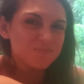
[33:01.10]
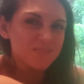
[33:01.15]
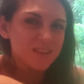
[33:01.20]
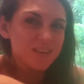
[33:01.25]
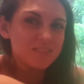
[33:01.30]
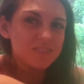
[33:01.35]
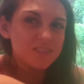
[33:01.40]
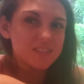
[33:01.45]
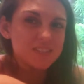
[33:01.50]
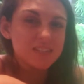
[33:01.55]

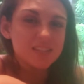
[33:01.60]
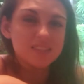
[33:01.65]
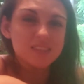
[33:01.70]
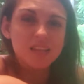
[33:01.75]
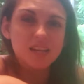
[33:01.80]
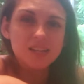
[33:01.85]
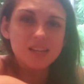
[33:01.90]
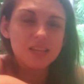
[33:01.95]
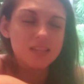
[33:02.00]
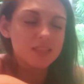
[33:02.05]
At this
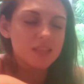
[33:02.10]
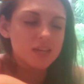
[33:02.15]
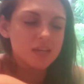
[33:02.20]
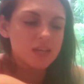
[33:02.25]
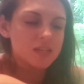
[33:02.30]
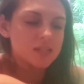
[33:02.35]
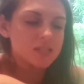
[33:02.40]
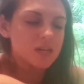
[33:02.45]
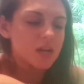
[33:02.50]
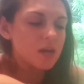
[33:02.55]
lucky,
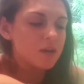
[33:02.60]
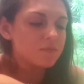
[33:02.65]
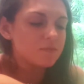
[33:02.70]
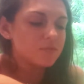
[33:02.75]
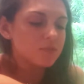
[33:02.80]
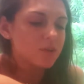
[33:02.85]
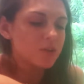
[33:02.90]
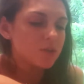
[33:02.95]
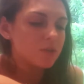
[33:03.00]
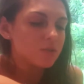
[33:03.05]
lucky time
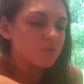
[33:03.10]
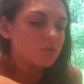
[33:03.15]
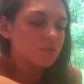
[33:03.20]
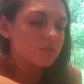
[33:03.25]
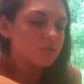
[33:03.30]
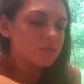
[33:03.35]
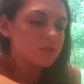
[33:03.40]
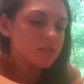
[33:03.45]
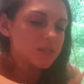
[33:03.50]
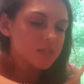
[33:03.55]
for you.
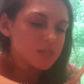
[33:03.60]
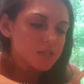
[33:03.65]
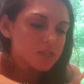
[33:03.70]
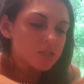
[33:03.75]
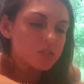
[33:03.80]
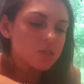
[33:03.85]
Listen